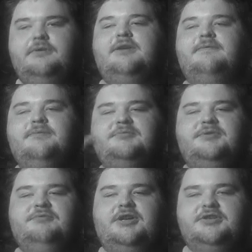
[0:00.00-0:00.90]
If you haven't
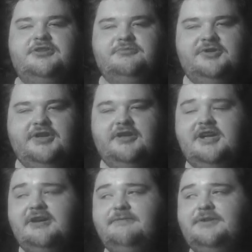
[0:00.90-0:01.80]
been watching my
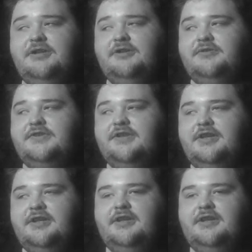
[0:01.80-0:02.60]
uh, videos,